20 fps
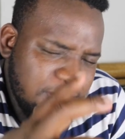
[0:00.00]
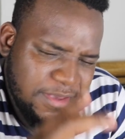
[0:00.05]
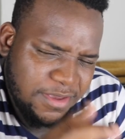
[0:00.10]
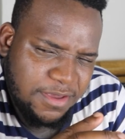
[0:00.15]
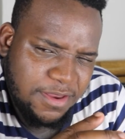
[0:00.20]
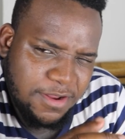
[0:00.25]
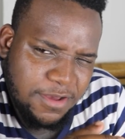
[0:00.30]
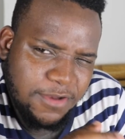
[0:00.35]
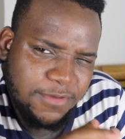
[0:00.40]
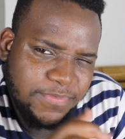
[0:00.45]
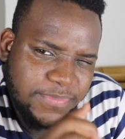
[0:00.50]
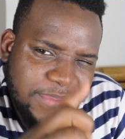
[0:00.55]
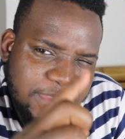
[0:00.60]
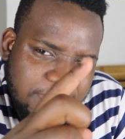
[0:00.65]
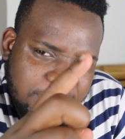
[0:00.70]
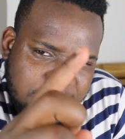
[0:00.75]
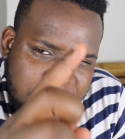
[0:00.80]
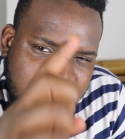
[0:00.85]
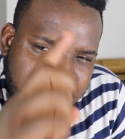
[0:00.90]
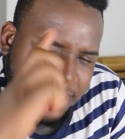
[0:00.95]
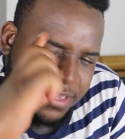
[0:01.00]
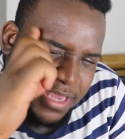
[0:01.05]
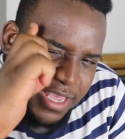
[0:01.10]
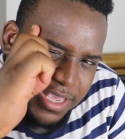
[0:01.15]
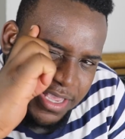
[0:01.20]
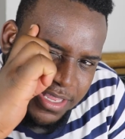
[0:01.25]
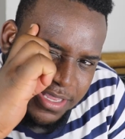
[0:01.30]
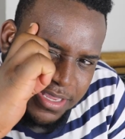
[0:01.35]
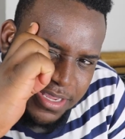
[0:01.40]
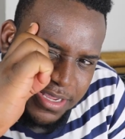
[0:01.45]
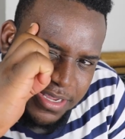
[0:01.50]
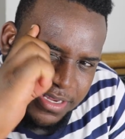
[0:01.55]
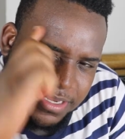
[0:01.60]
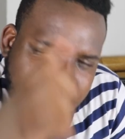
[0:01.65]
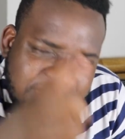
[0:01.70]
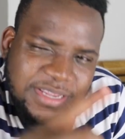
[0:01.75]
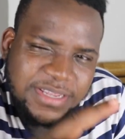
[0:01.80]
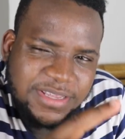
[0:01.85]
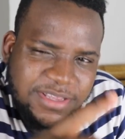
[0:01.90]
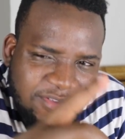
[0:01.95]
You know.
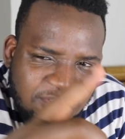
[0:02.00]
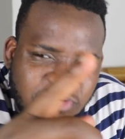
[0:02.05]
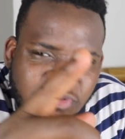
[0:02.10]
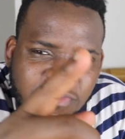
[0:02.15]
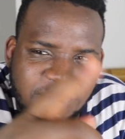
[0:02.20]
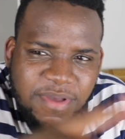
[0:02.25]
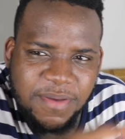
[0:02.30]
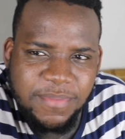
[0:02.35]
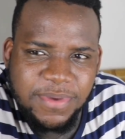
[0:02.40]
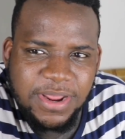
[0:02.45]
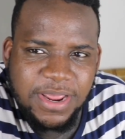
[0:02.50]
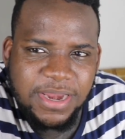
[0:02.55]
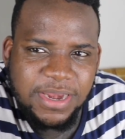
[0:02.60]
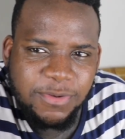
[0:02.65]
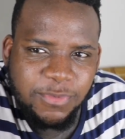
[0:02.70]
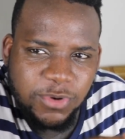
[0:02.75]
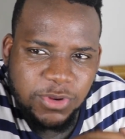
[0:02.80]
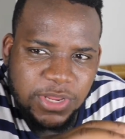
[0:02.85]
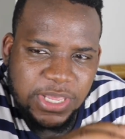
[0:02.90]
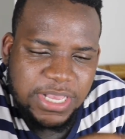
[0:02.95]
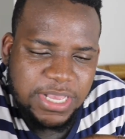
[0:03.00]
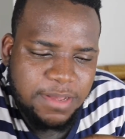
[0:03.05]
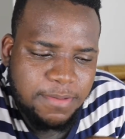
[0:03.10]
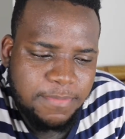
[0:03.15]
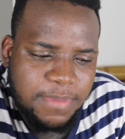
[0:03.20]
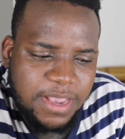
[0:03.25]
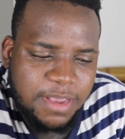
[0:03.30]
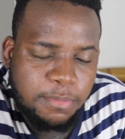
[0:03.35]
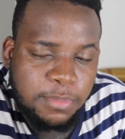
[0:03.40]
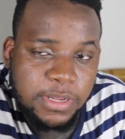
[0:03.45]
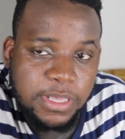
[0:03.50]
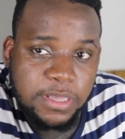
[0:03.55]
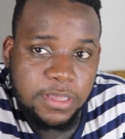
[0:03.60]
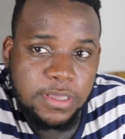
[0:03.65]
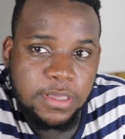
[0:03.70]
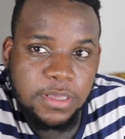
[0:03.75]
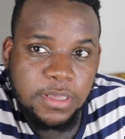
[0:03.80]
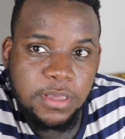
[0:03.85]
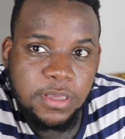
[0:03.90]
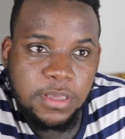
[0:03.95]
You can remember that. And when they come back, be like,
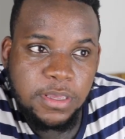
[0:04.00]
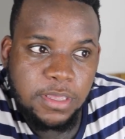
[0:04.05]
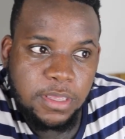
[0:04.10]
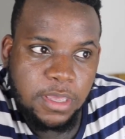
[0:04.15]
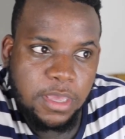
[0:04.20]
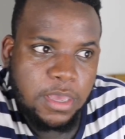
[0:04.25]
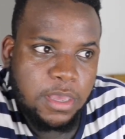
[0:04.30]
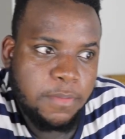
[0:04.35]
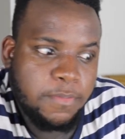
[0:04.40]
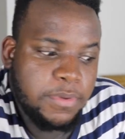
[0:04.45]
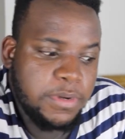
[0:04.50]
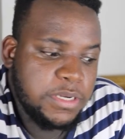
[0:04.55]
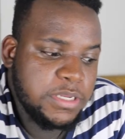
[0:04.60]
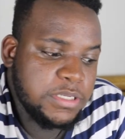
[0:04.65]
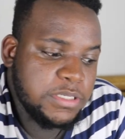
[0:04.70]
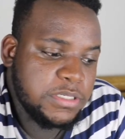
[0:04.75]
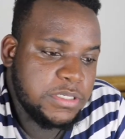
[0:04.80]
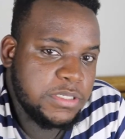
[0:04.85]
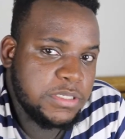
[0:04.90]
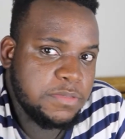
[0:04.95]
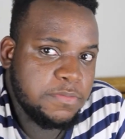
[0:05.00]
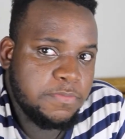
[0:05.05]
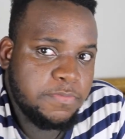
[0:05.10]
yeah, but this